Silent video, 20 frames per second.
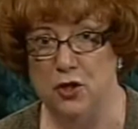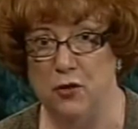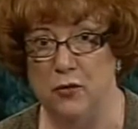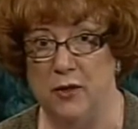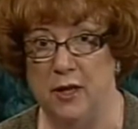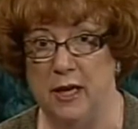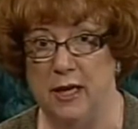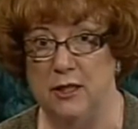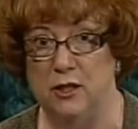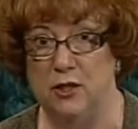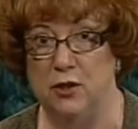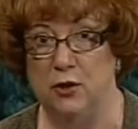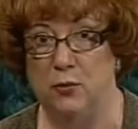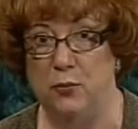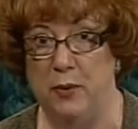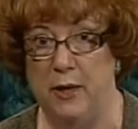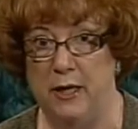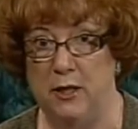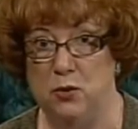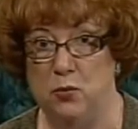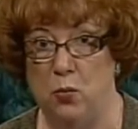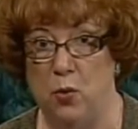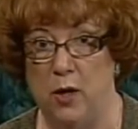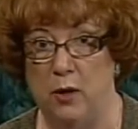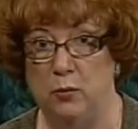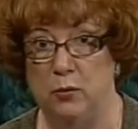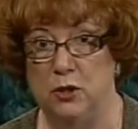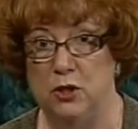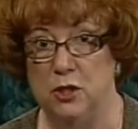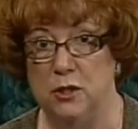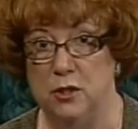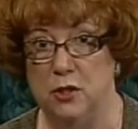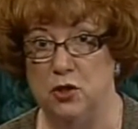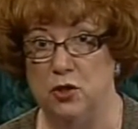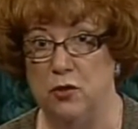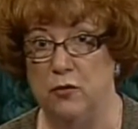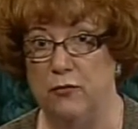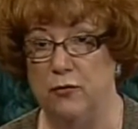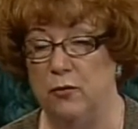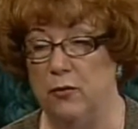show that I do, Page One, which is a
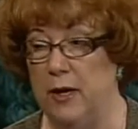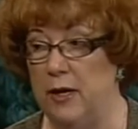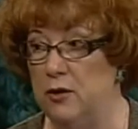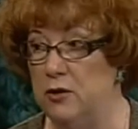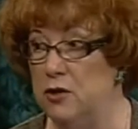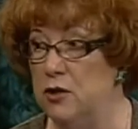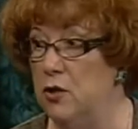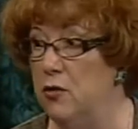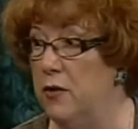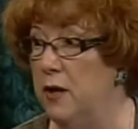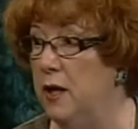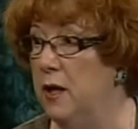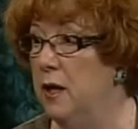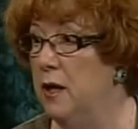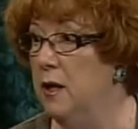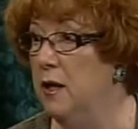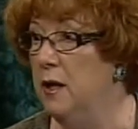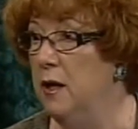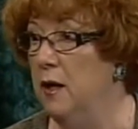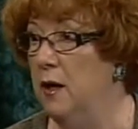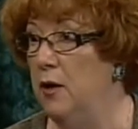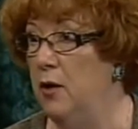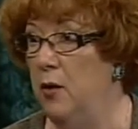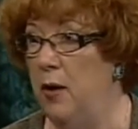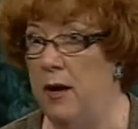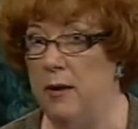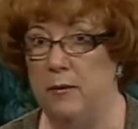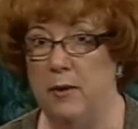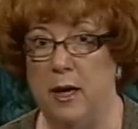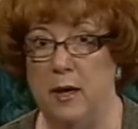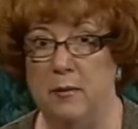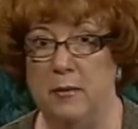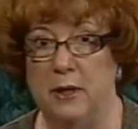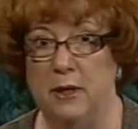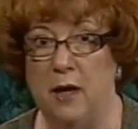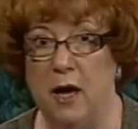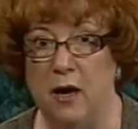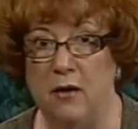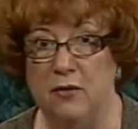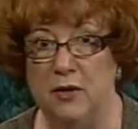show for writers, know that you know I'm, I'm,
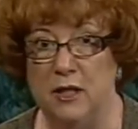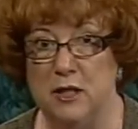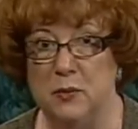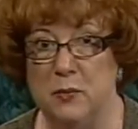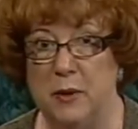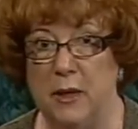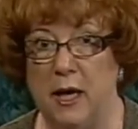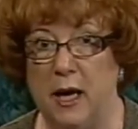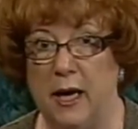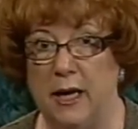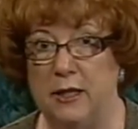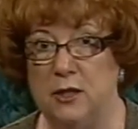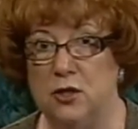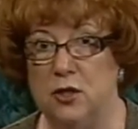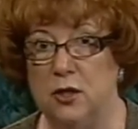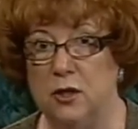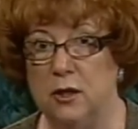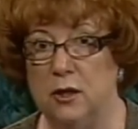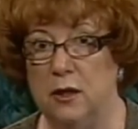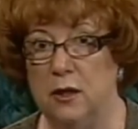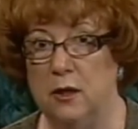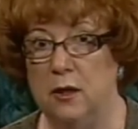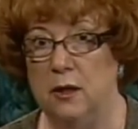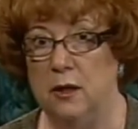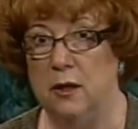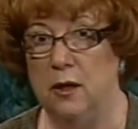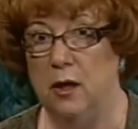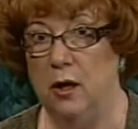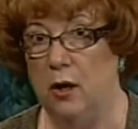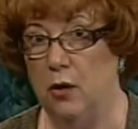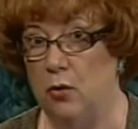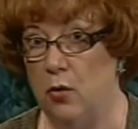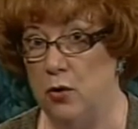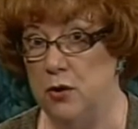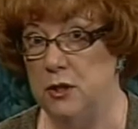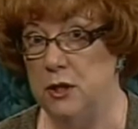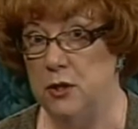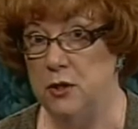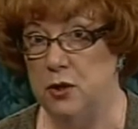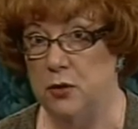a novelist, but I took a
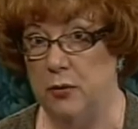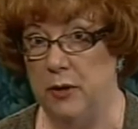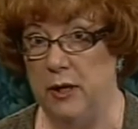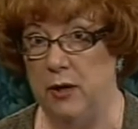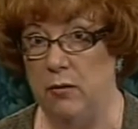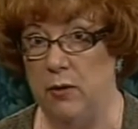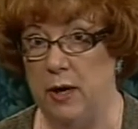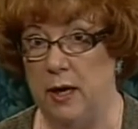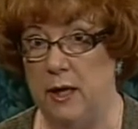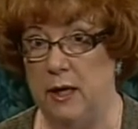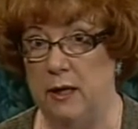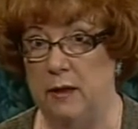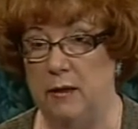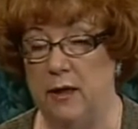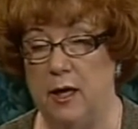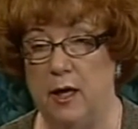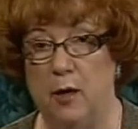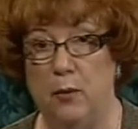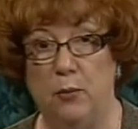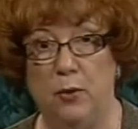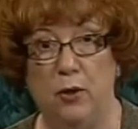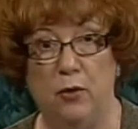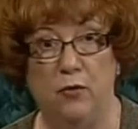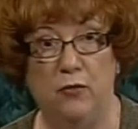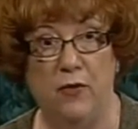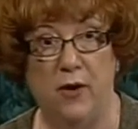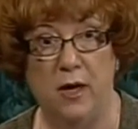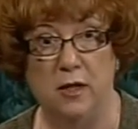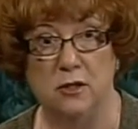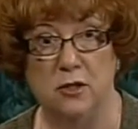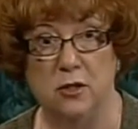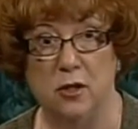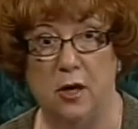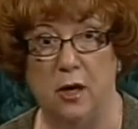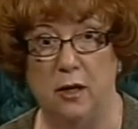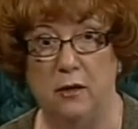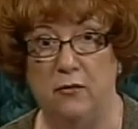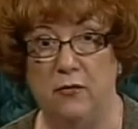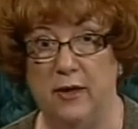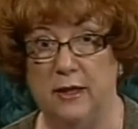course in screenwriting that Peter Fox
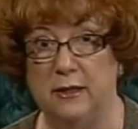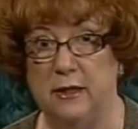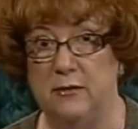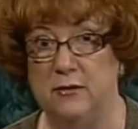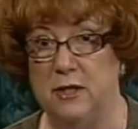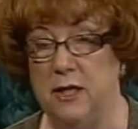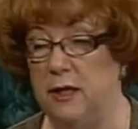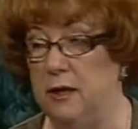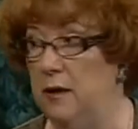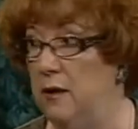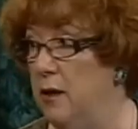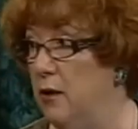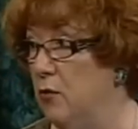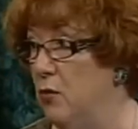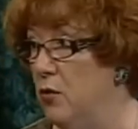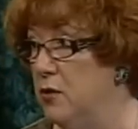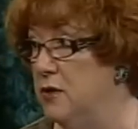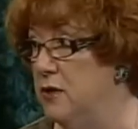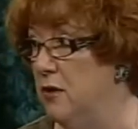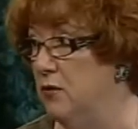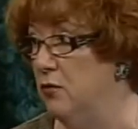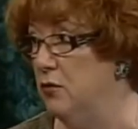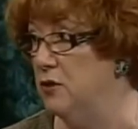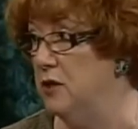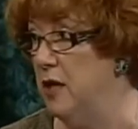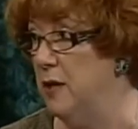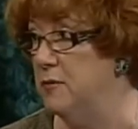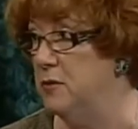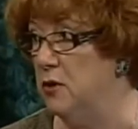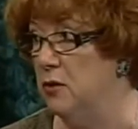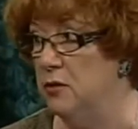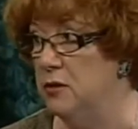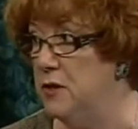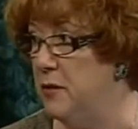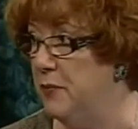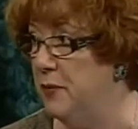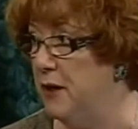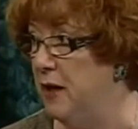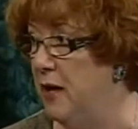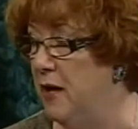taught. In fact, I've taken that course several times, learned
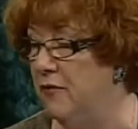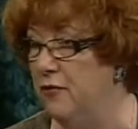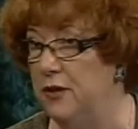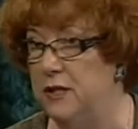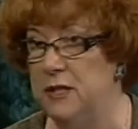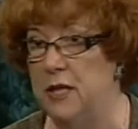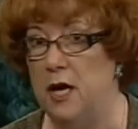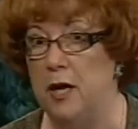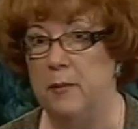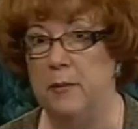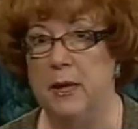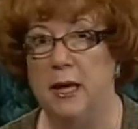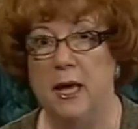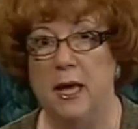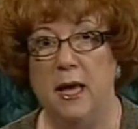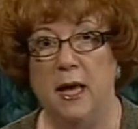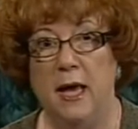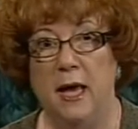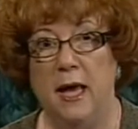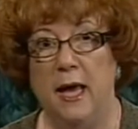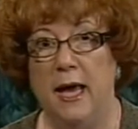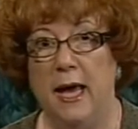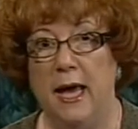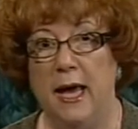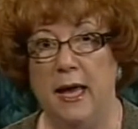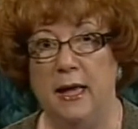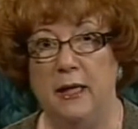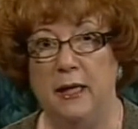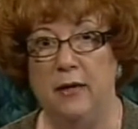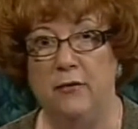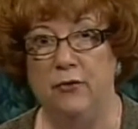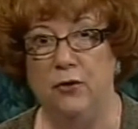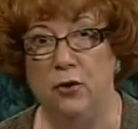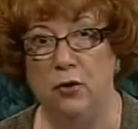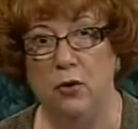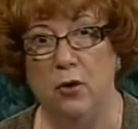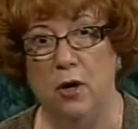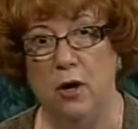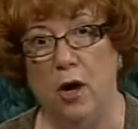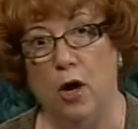something every time. And mm-hmm. if
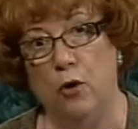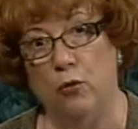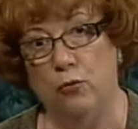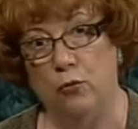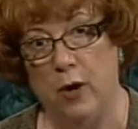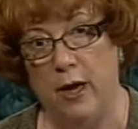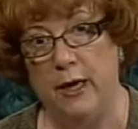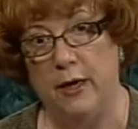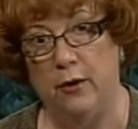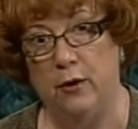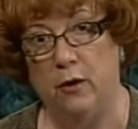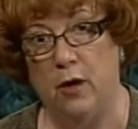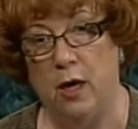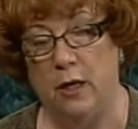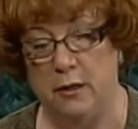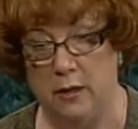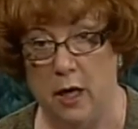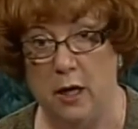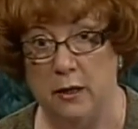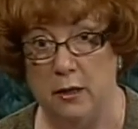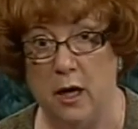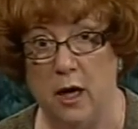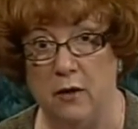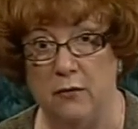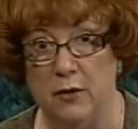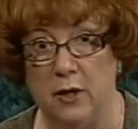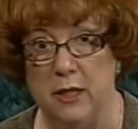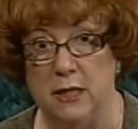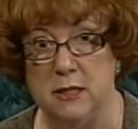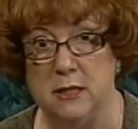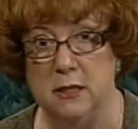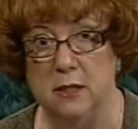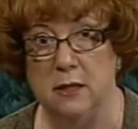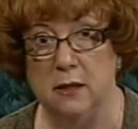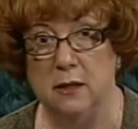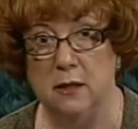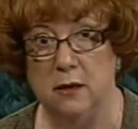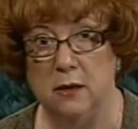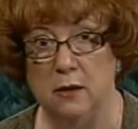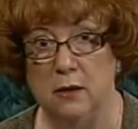you are a writer, a
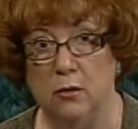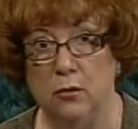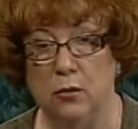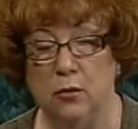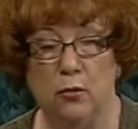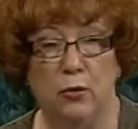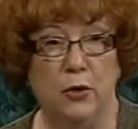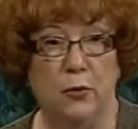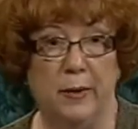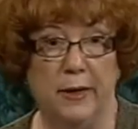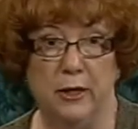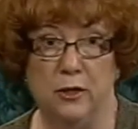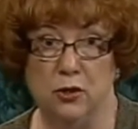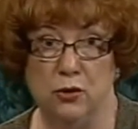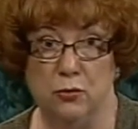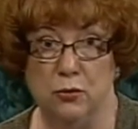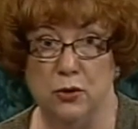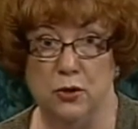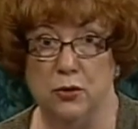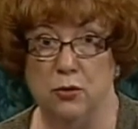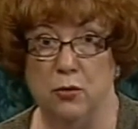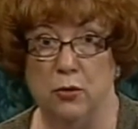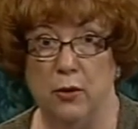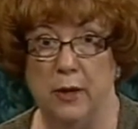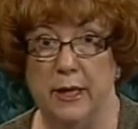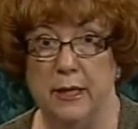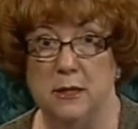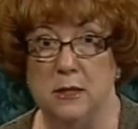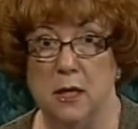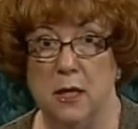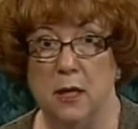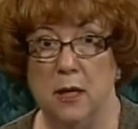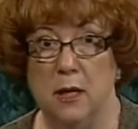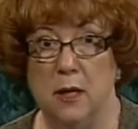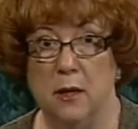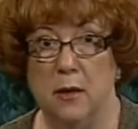novelist, or, or you're writing short stories,